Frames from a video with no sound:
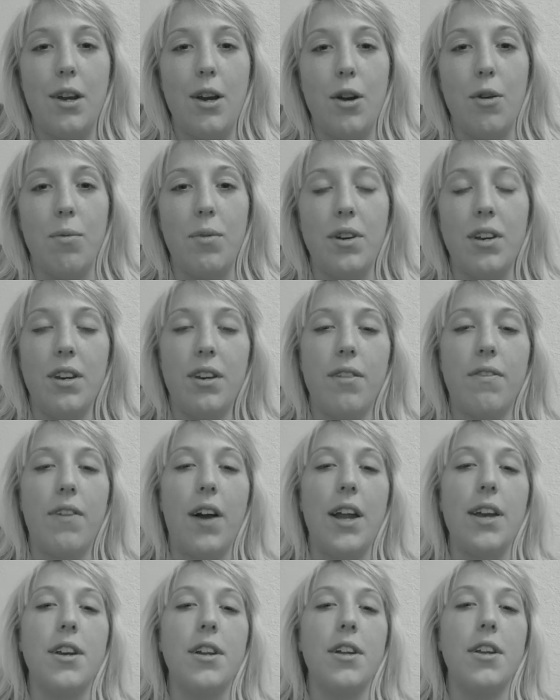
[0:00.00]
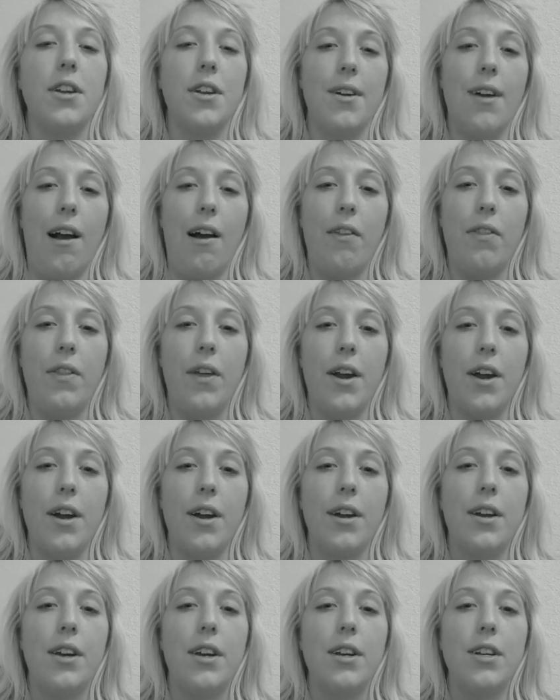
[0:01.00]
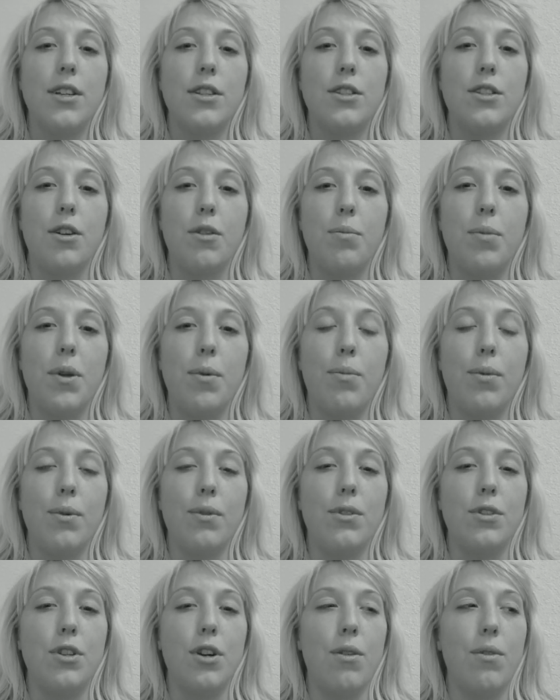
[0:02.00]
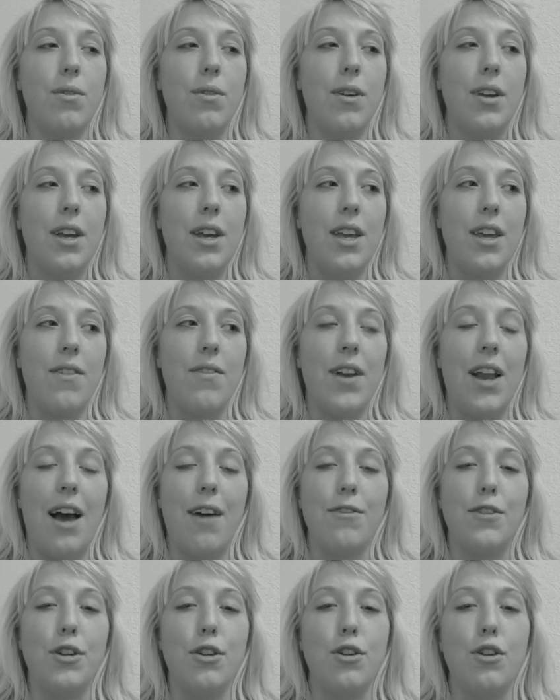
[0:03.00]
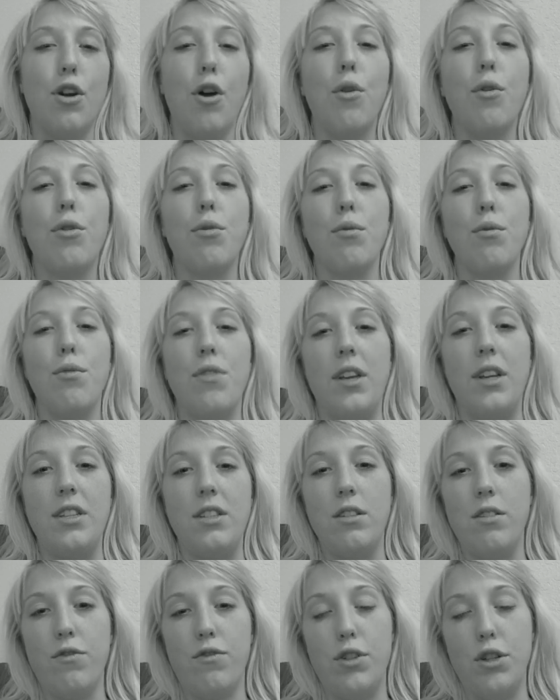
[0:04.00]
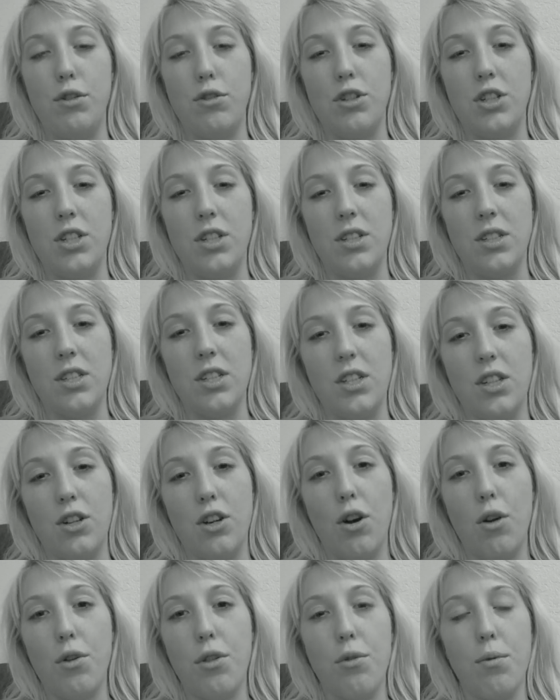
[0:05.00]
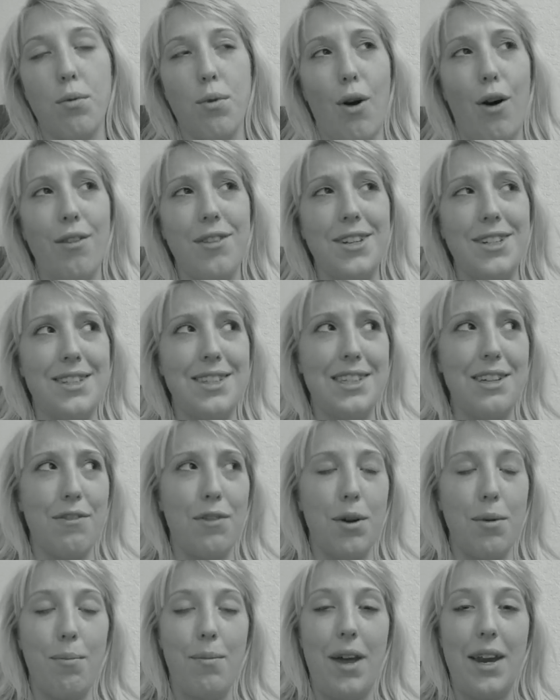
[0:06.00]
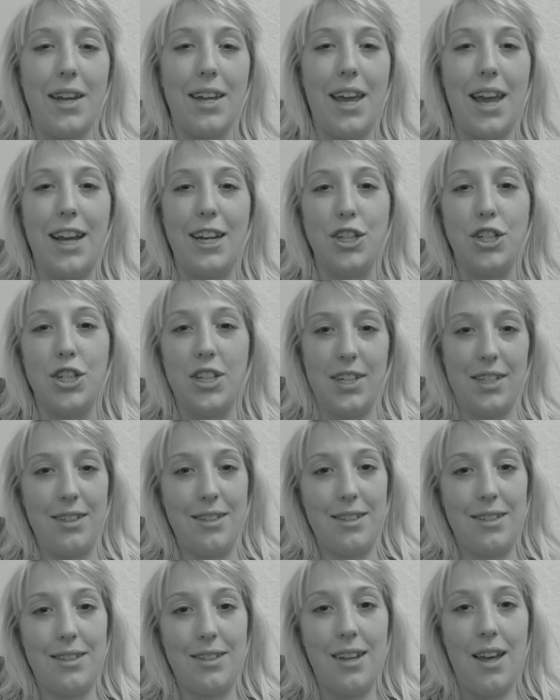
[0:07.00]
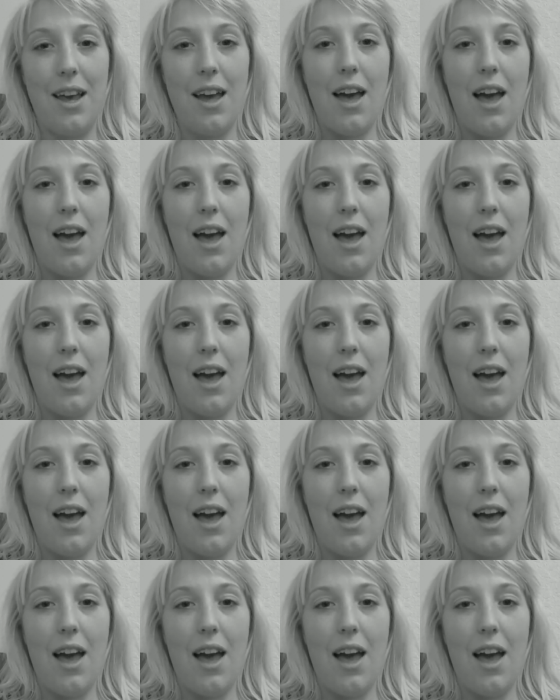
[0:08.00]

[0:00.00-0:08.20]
We need to find a cure out there so people don't even have to go through these infusions and go through all these different medications.